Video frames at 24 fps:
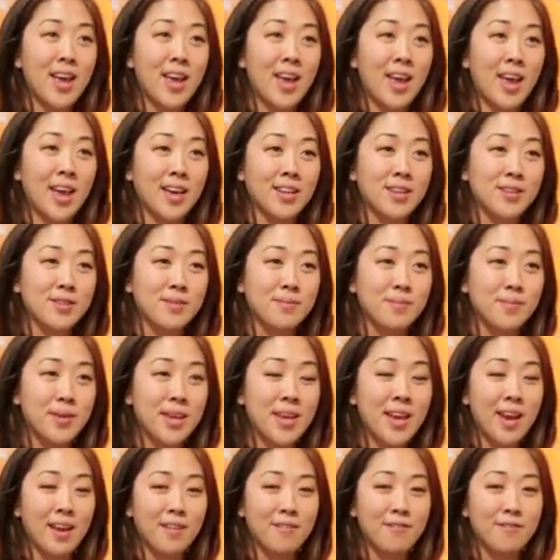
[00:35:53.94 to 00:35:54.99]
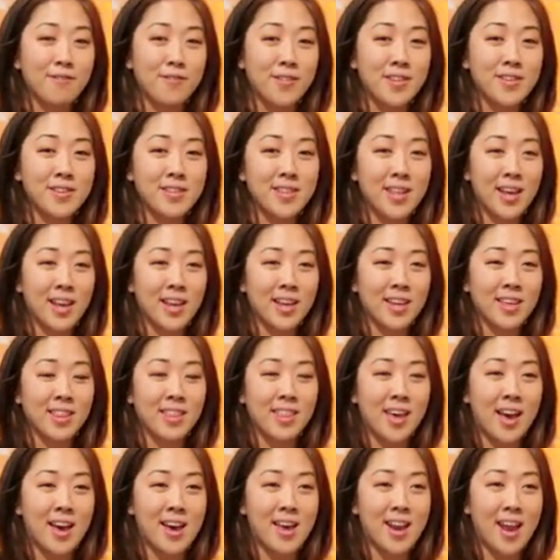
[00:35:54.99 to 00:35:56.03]
And to me, I feel like
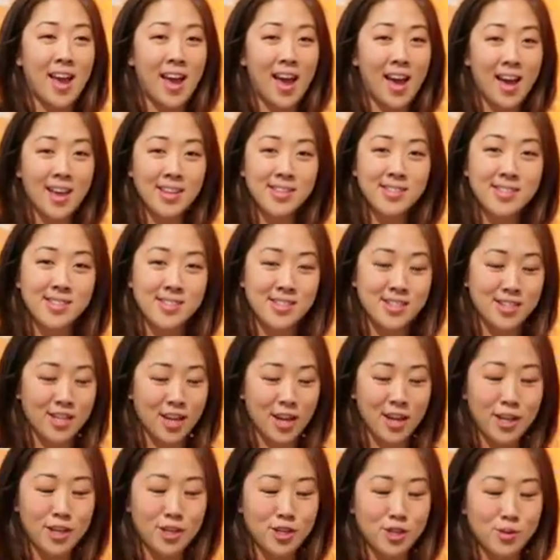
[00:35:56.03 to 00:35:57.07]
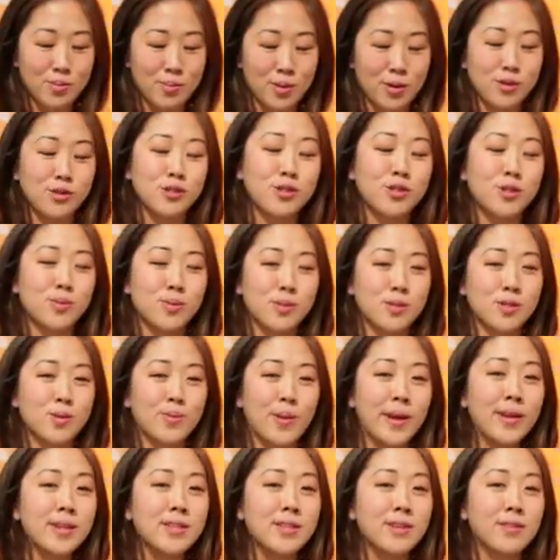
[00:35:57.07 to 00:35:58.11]
that has to change a person's
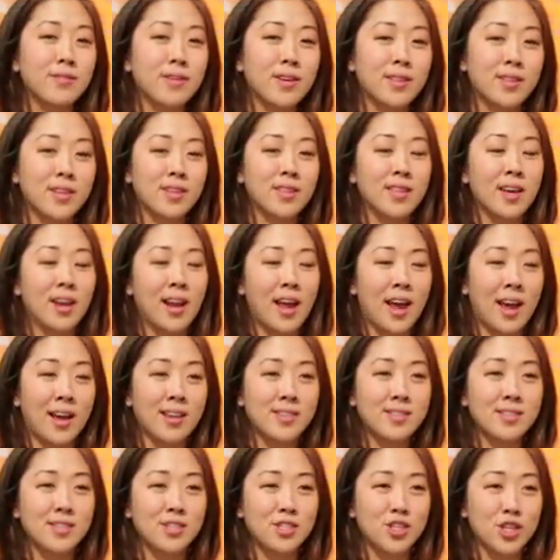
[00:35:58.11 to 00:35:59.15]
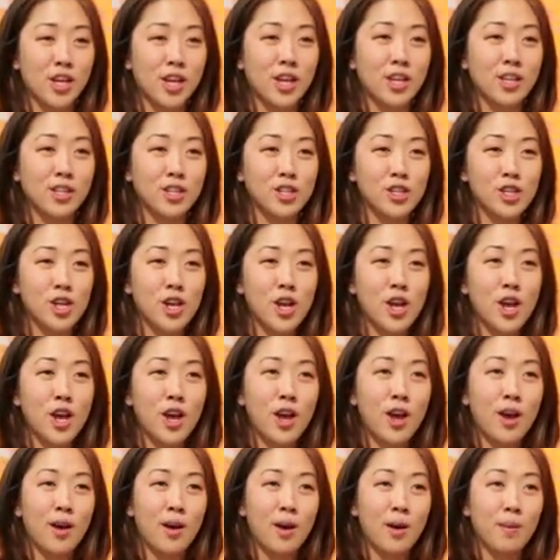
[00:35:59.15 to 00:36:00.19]
perspective. I think that has to change
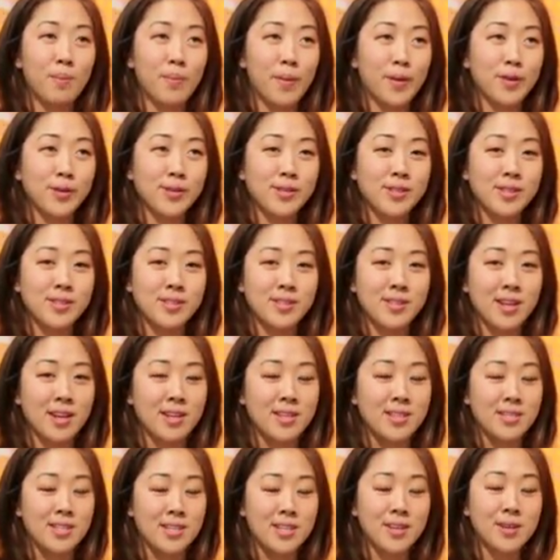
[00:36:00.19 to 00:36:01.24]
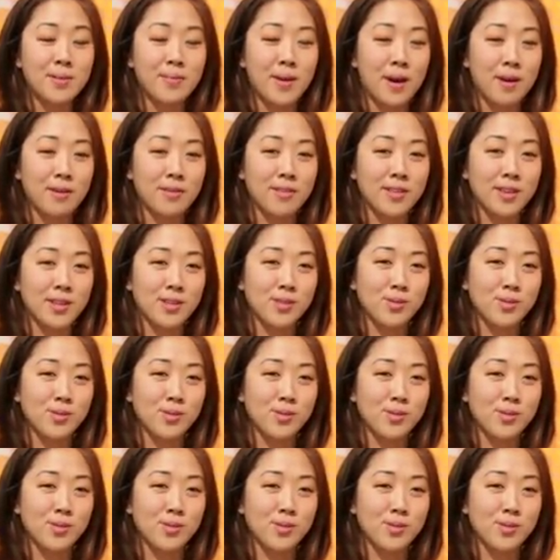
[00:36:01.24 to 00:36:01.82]
a person's idea about things